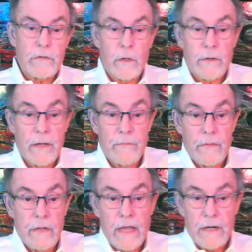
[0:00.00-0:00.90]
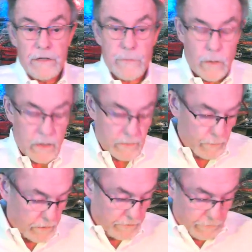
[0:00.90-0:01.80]
so I'm getting the anti-squat I'm
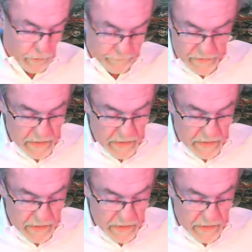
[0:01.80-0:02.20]
looking for.